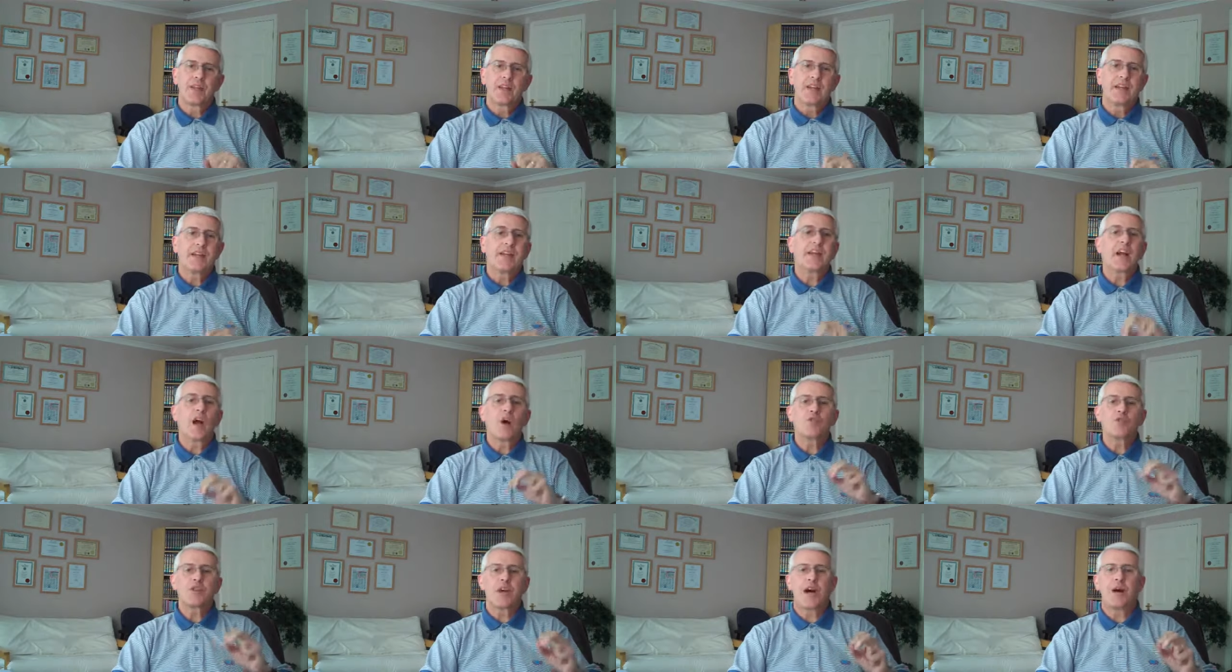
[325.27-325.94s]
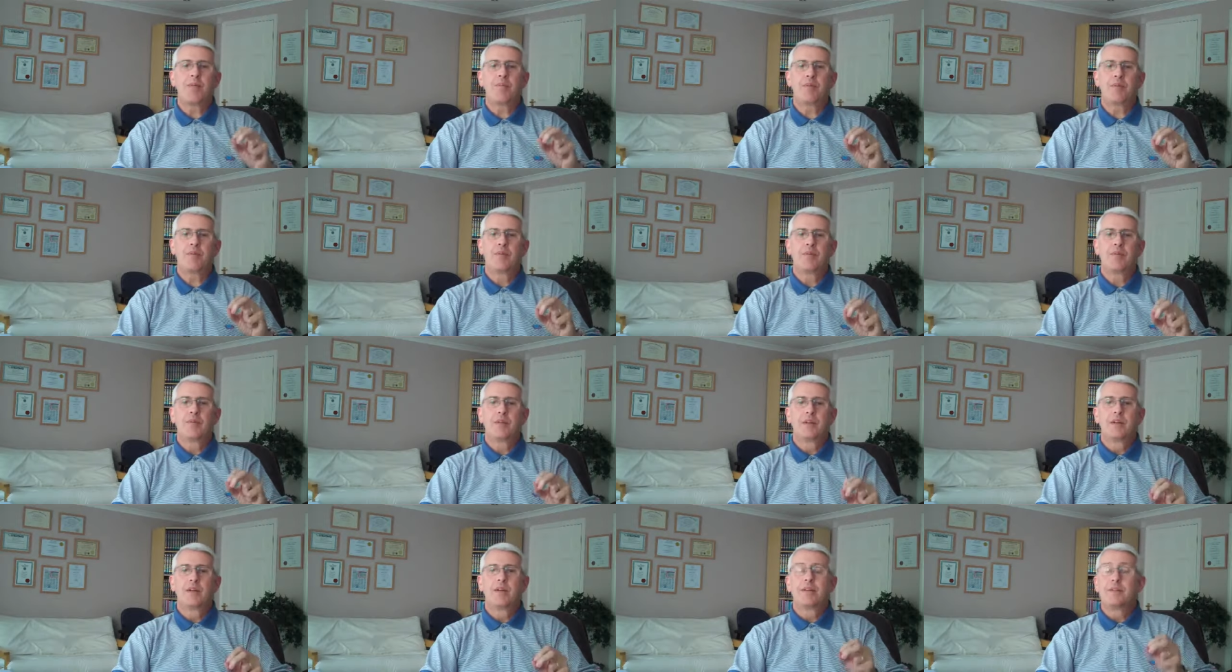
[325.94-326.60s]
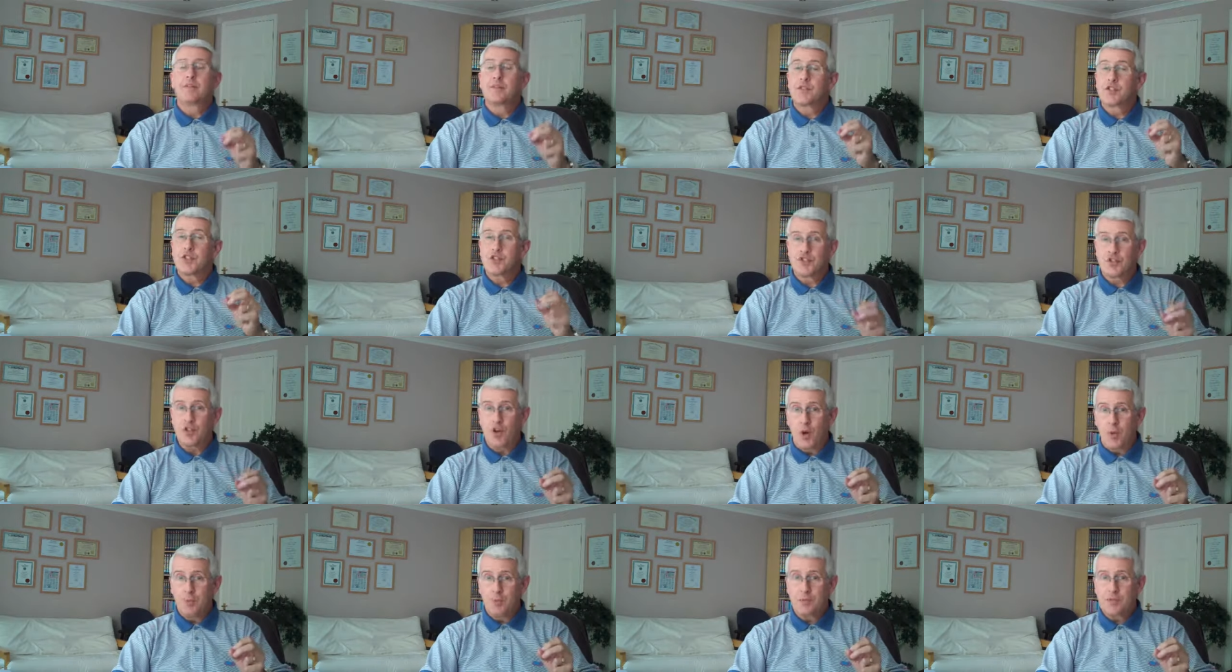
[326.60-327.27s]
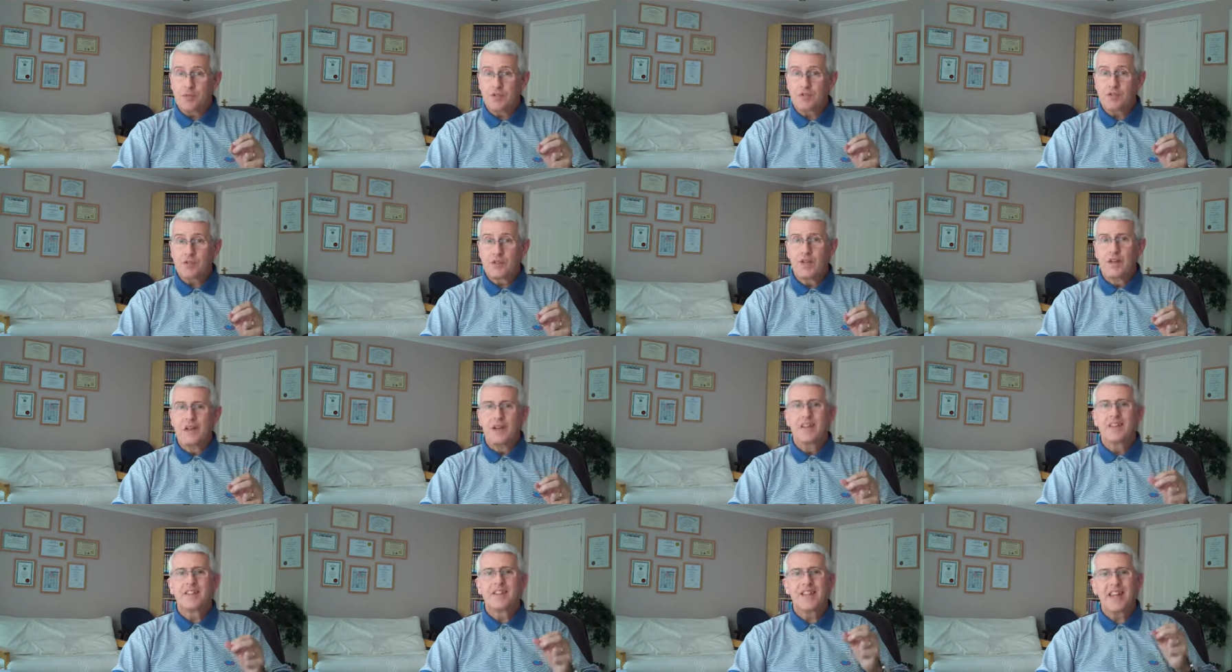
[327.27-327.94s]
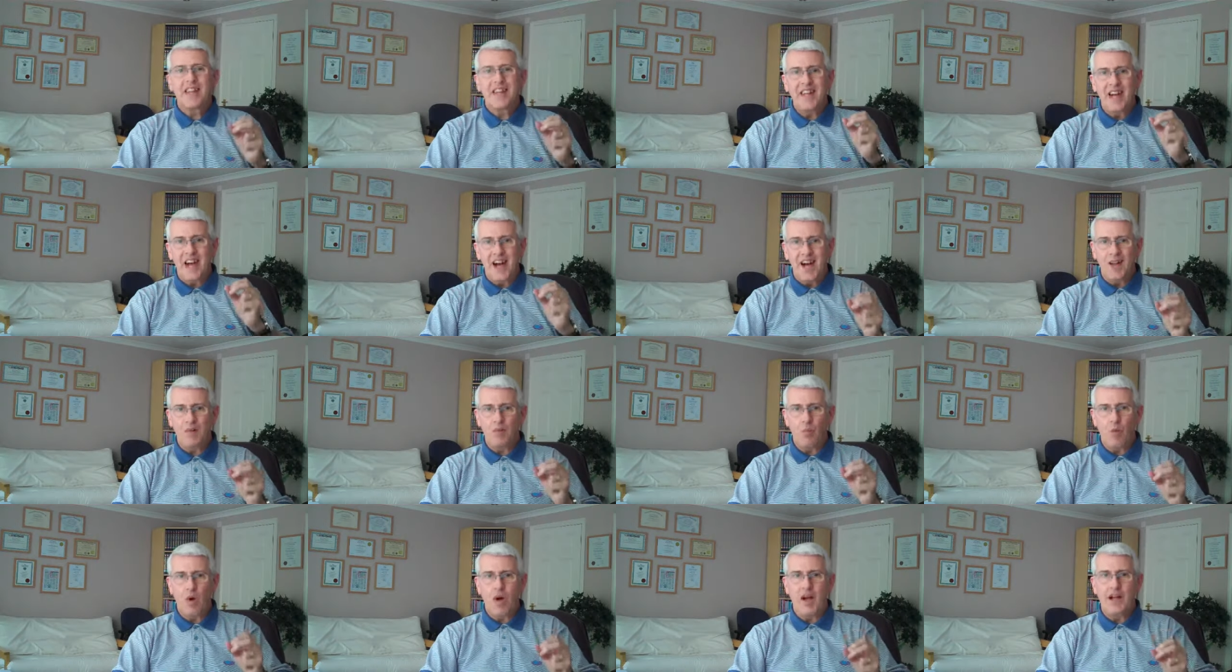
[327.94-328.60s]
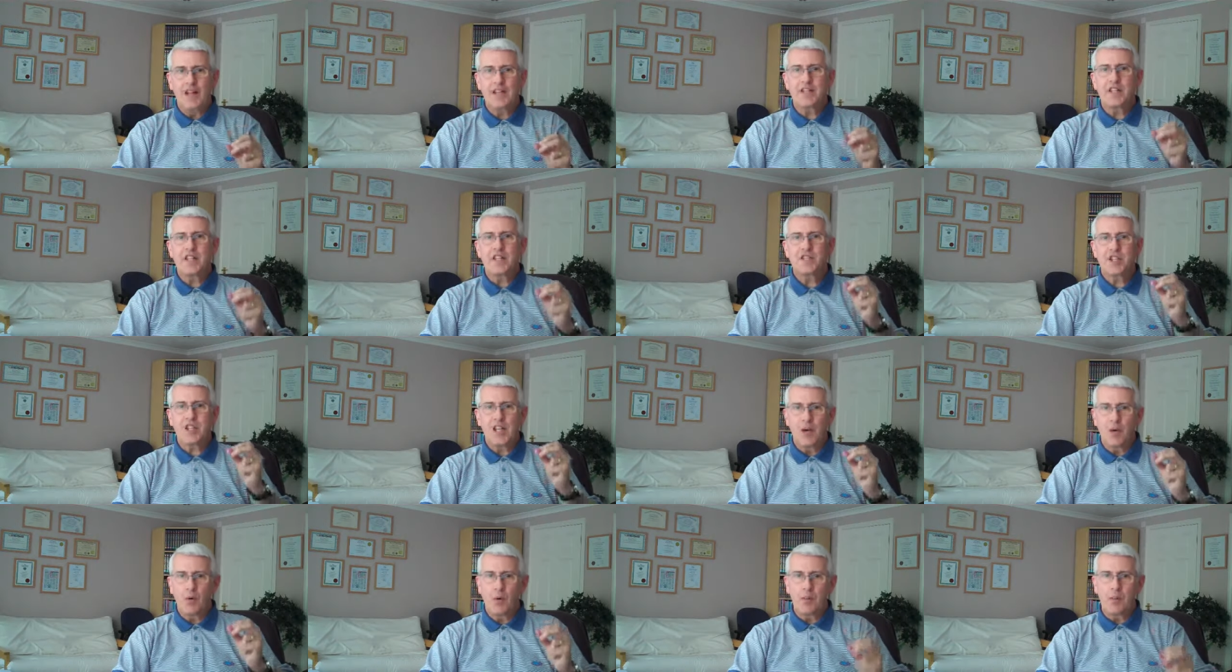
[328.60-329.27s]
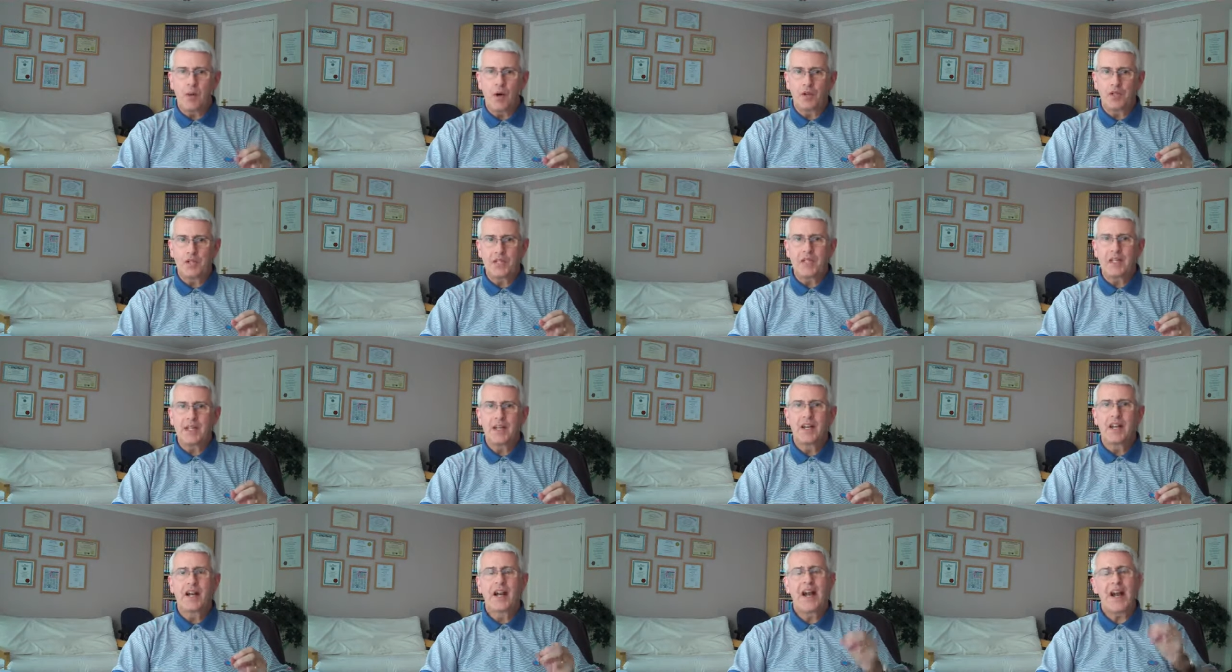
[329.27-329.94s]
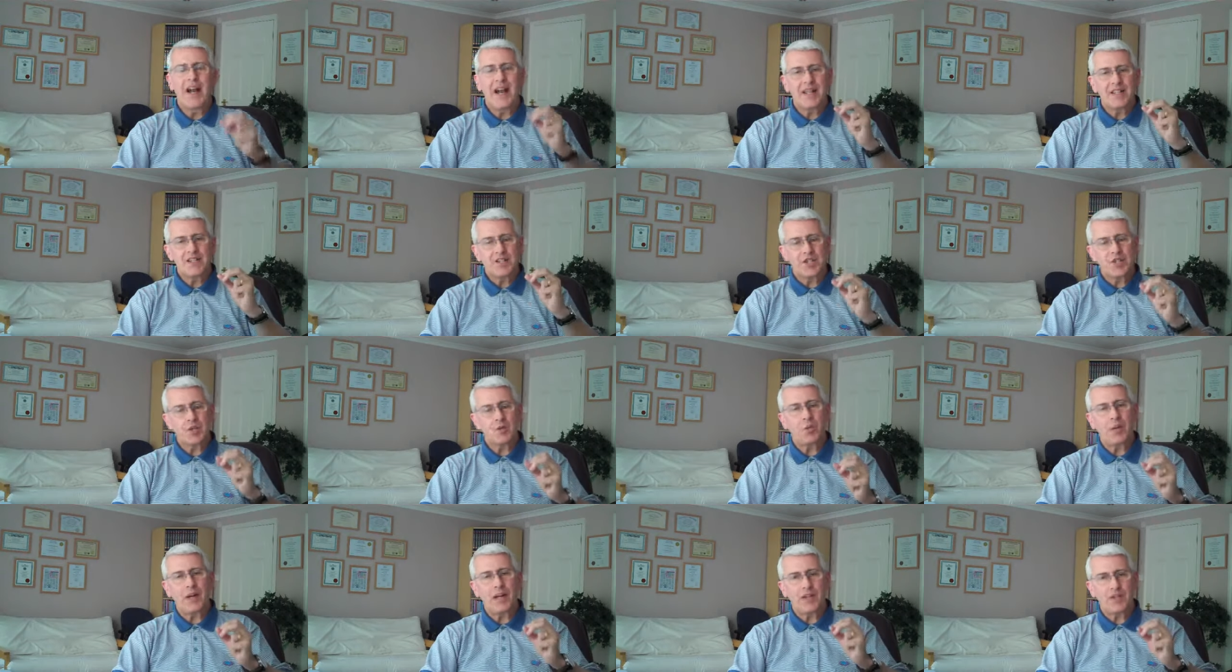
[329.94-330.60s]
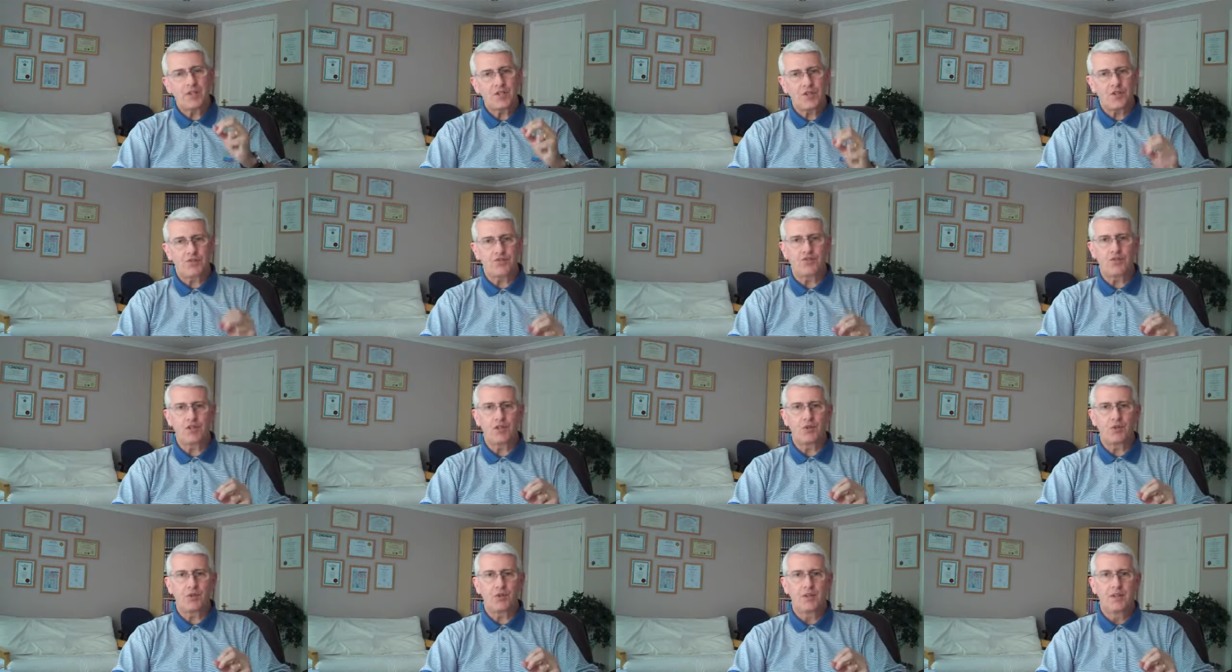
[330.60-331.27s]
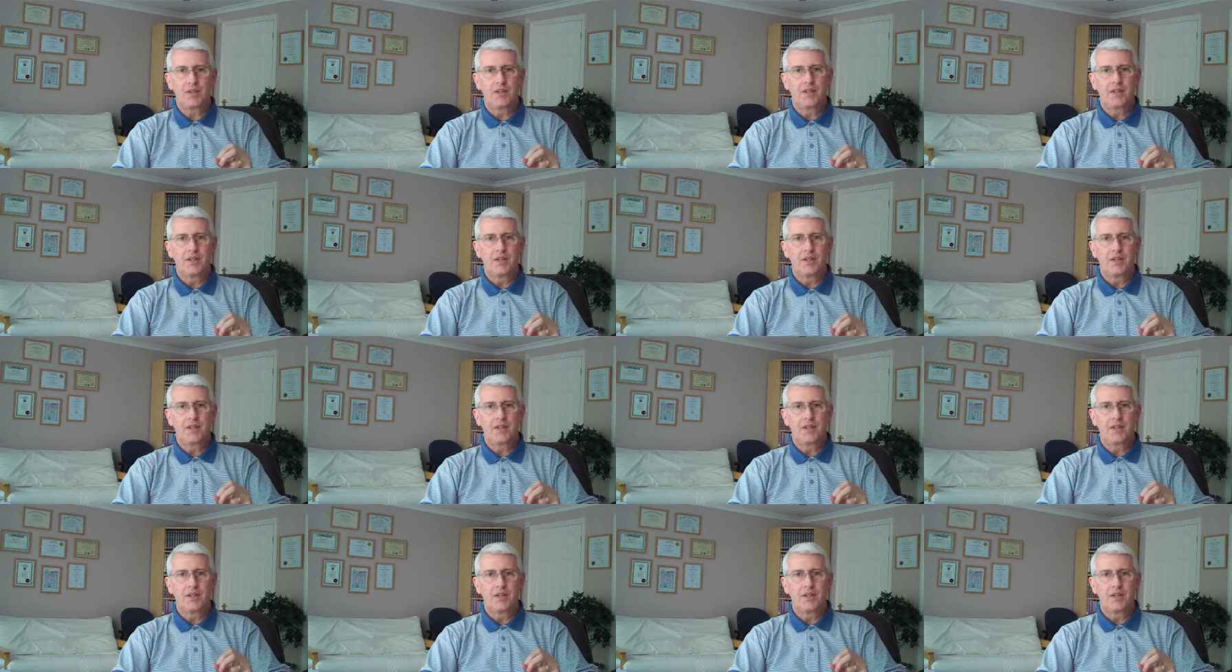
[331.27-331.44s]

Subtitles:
He goes up, stops, then unwinds his lower body and swings through.